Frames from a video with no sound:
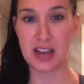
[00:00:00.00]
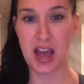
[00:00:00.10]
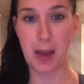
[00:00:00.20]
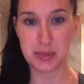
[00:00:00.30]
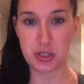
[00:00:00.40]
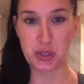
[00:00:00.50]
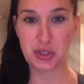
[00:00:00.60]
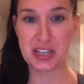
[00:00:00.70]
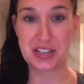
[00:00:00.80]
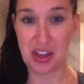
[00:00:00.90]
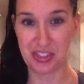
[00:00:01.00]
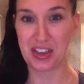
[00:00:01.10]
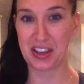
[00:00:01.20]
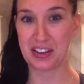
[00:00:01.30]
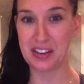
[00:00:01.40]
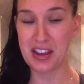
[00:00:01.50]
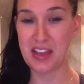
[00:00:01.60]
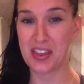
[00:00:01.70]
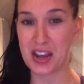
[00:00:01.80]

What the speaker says: absolutely nothing that